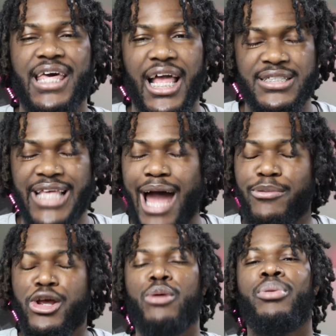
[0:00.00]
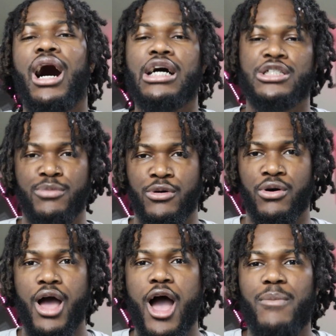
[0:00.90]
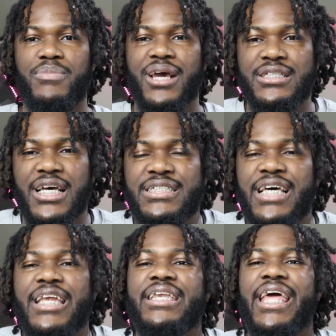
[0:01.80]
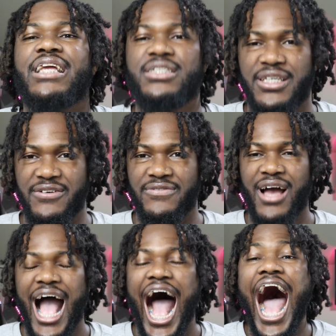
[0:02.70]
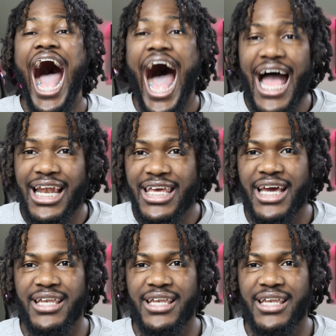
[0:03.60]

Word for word: It's damn near impossible because it's addictive highly